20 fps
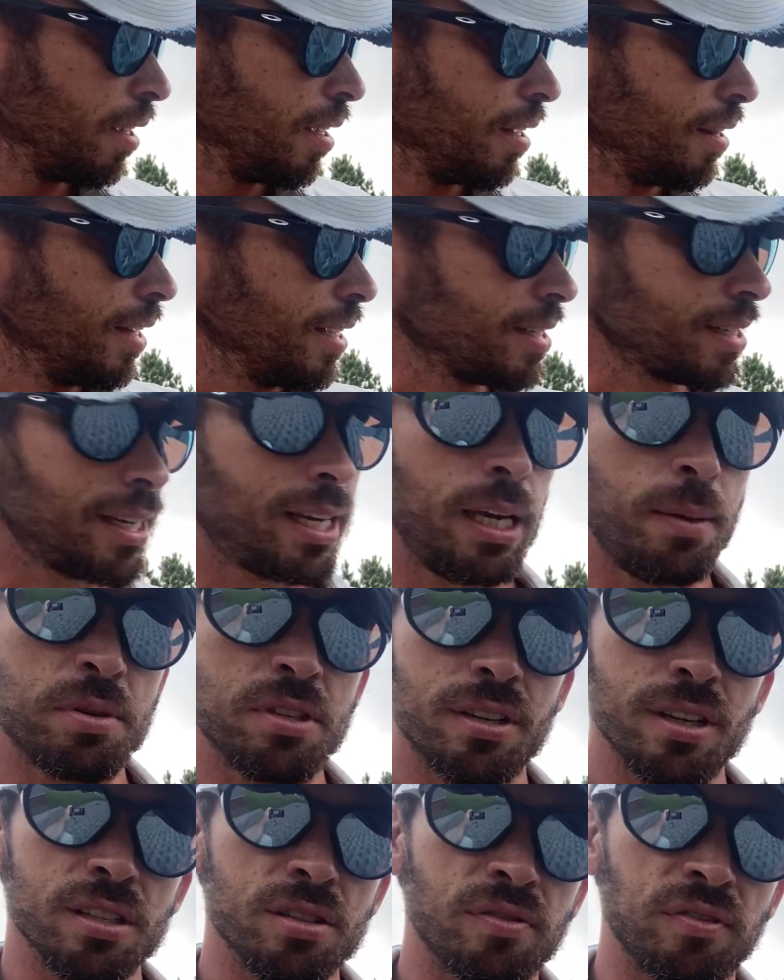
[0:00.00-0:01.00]
This keeps
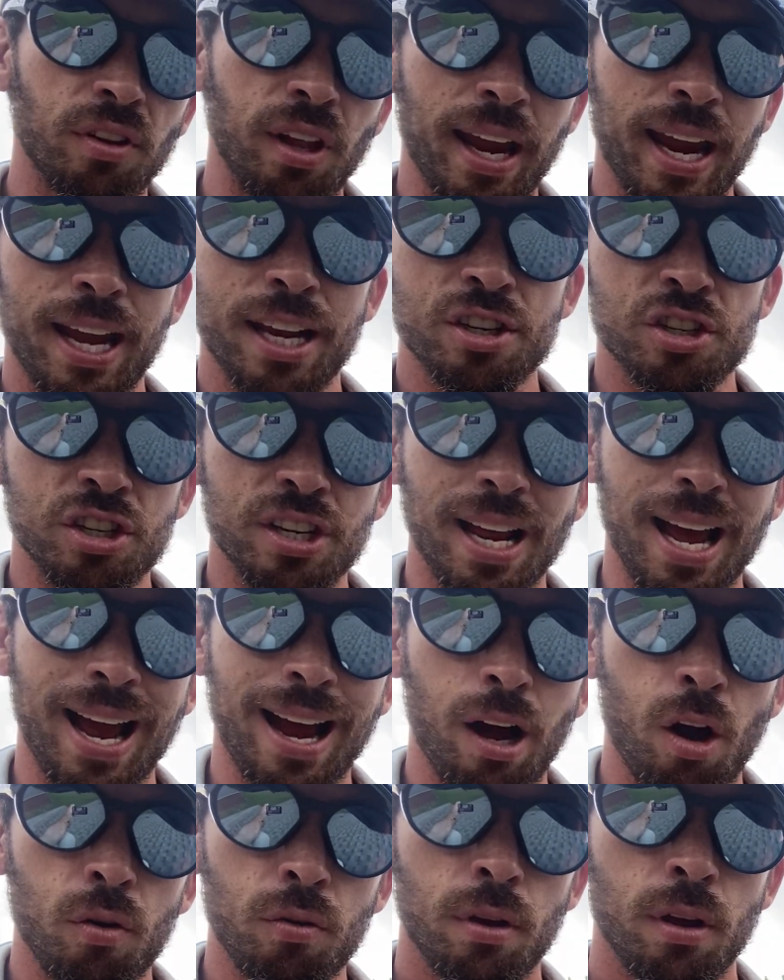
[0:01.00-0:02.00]
this flange
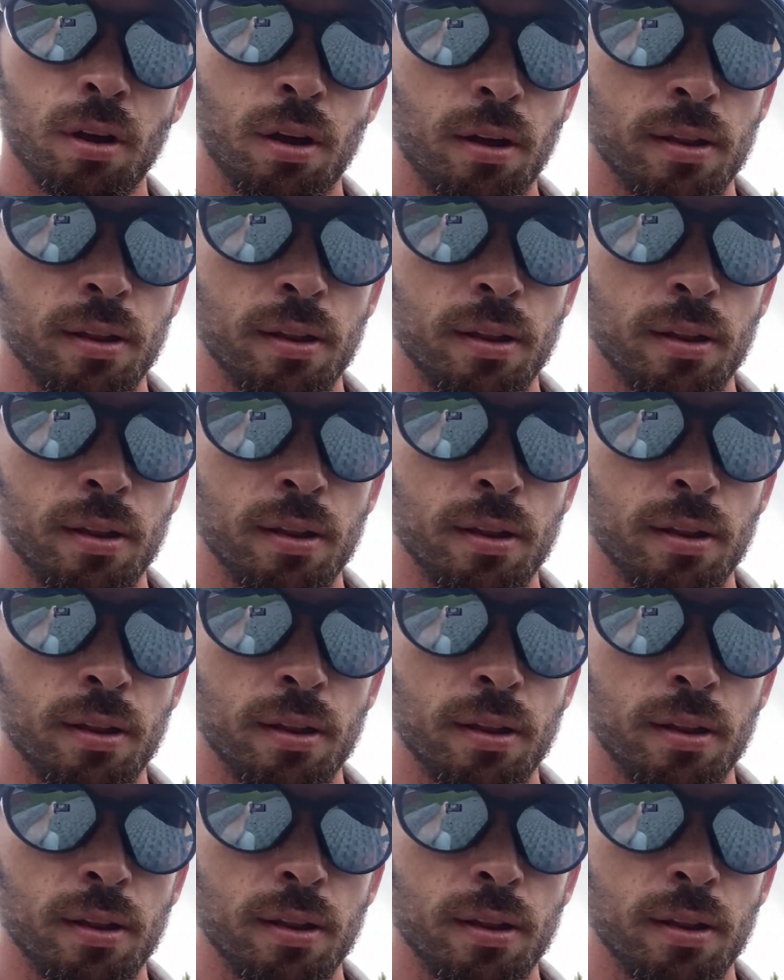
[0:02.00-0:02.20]
down.